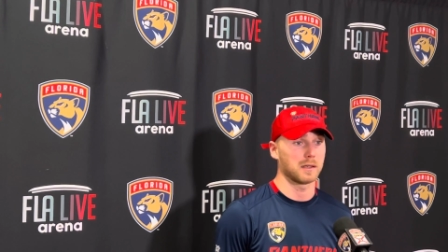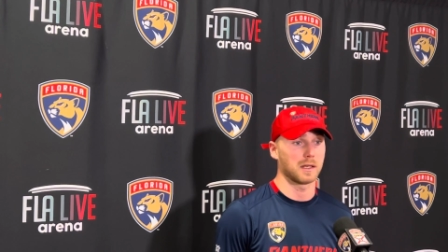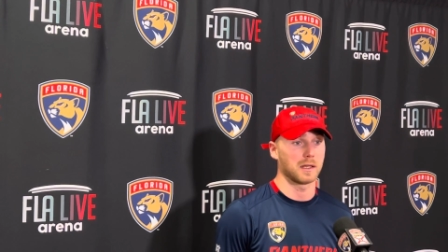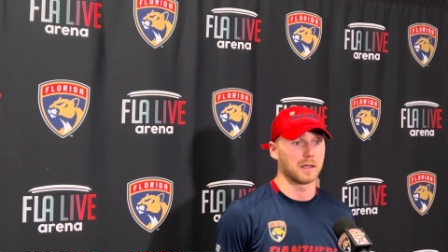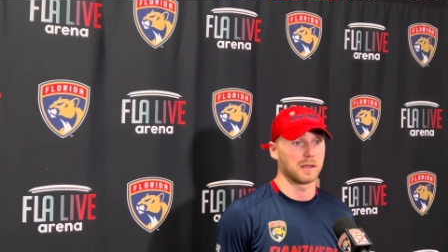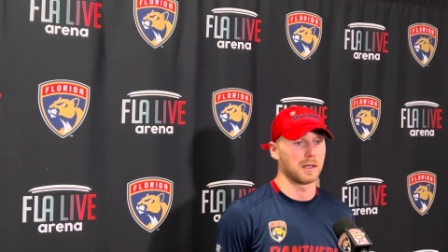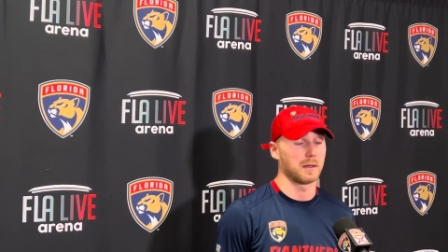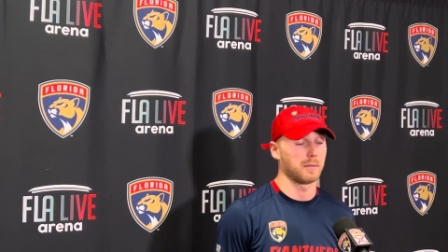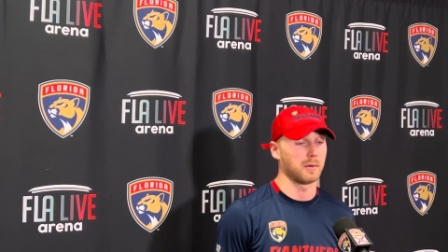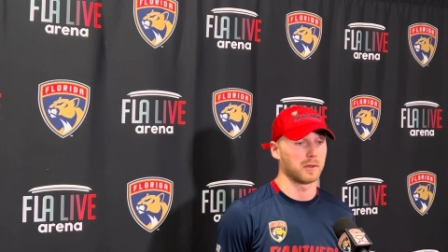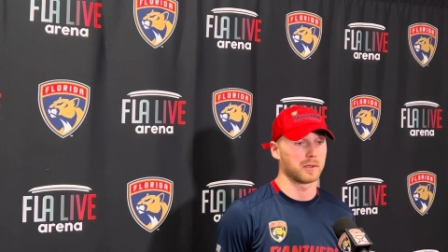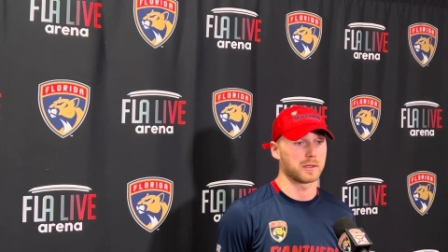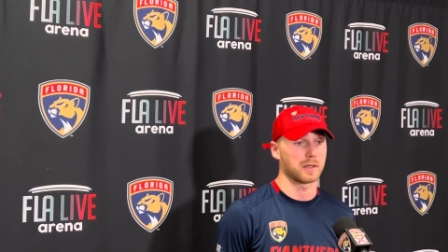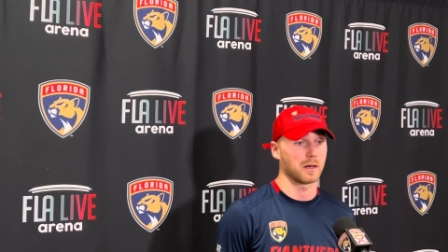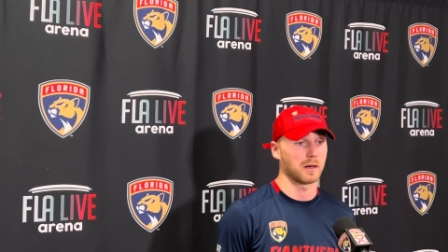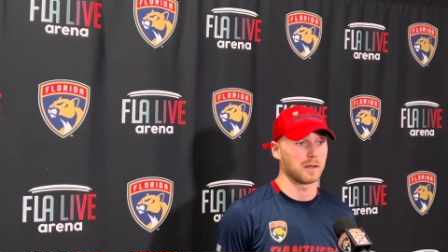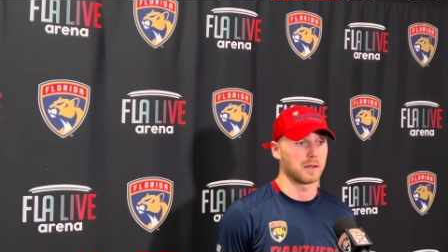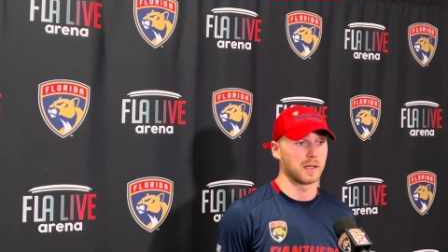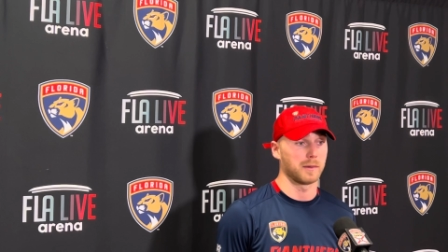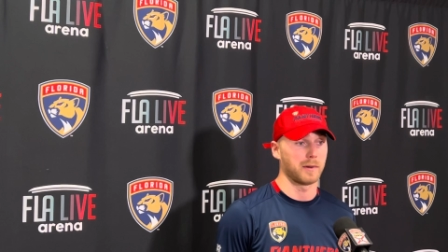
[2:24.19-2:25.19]
They, they pushed
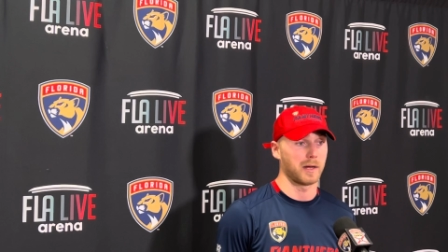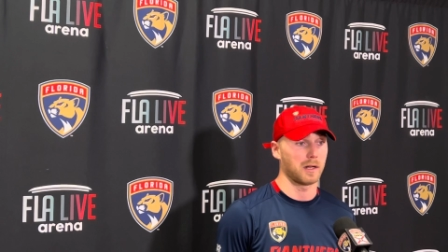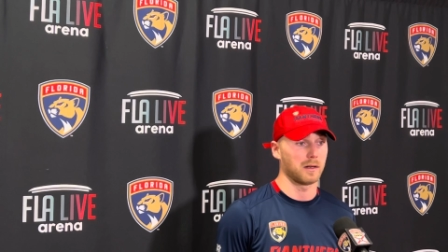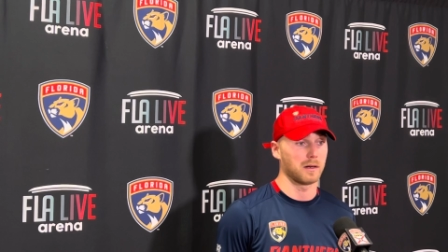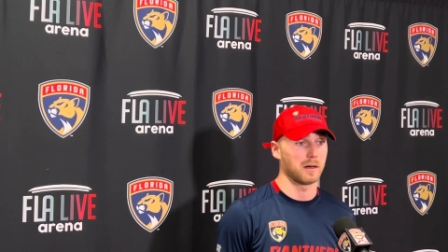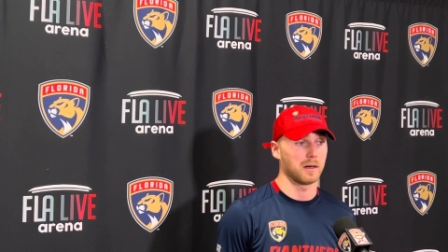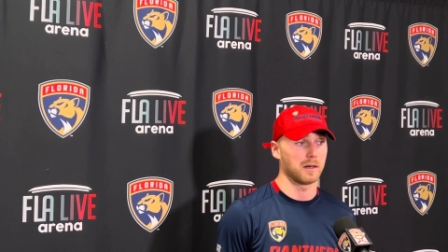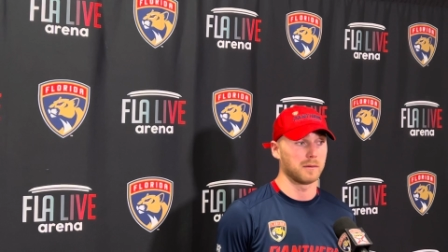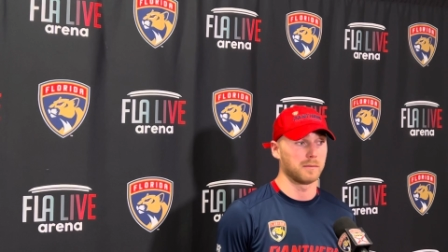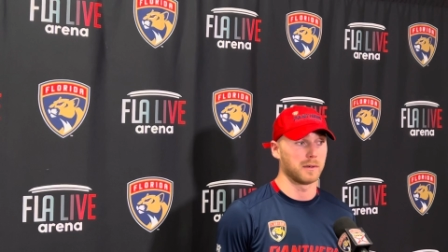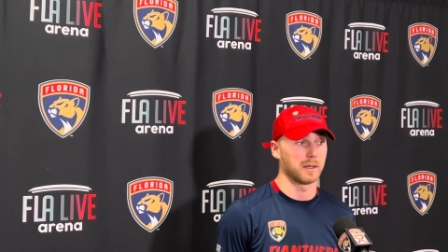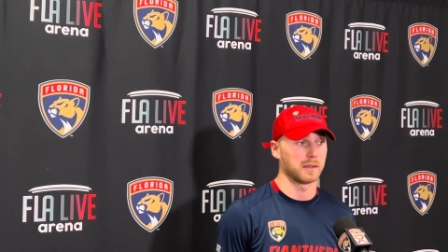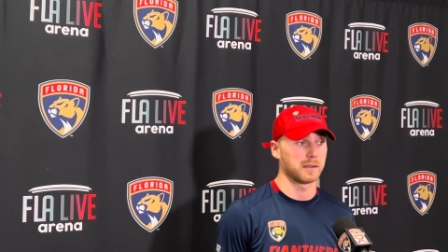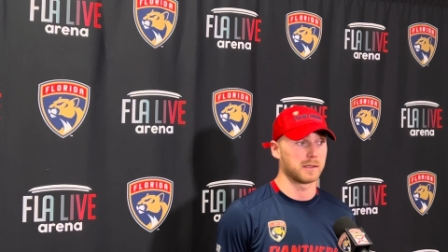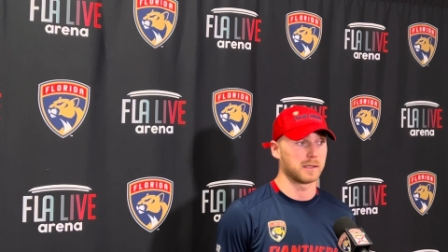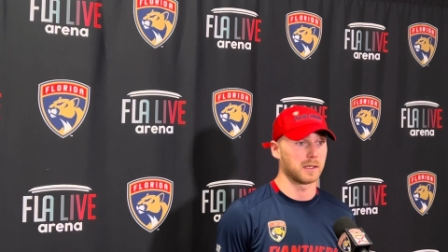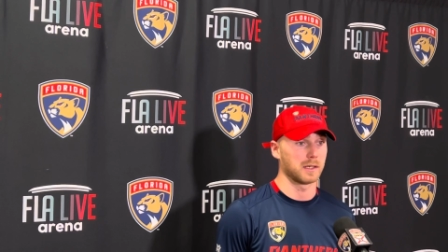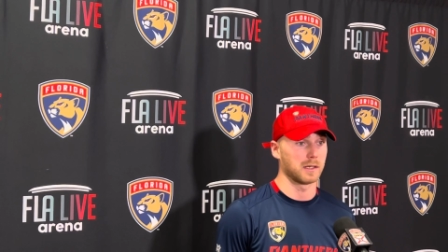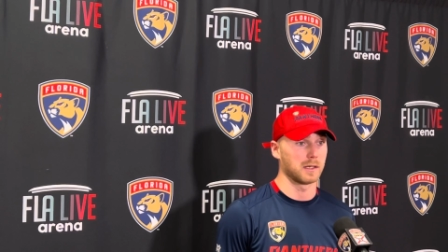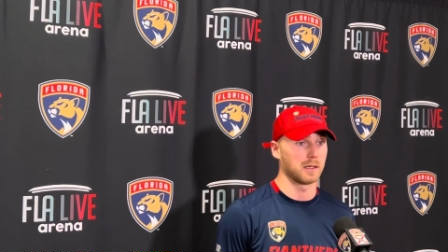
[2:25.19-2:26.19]
hard, they battled hard,
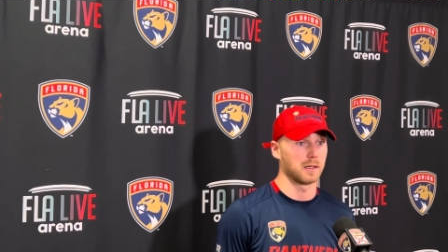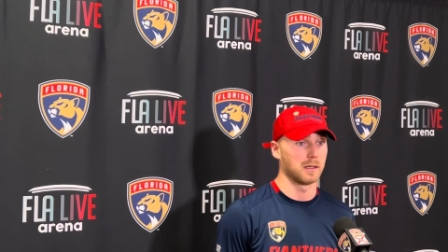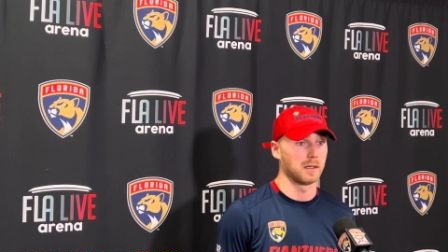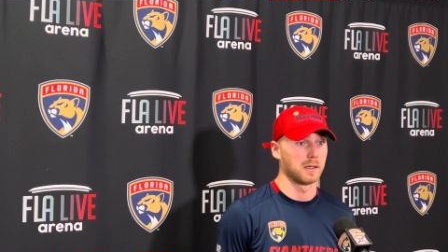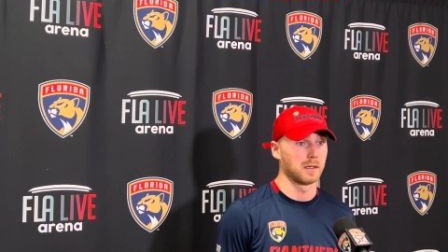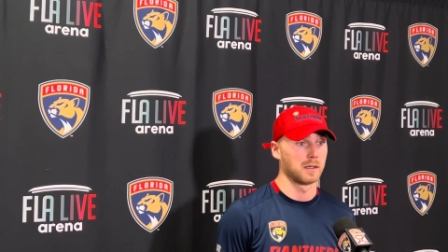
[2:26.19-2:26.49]
but uh,